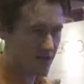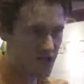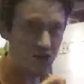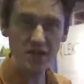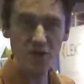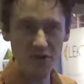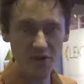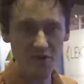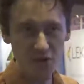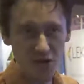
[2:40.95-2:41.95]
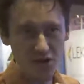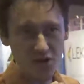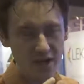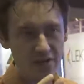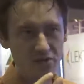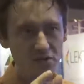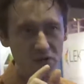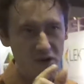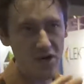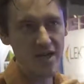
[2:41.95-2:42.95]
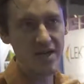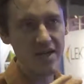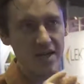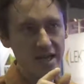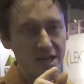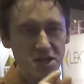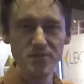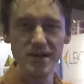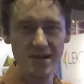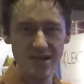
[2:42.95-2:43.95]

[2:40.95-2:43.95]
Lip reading: just like with a flute, you have a very intimate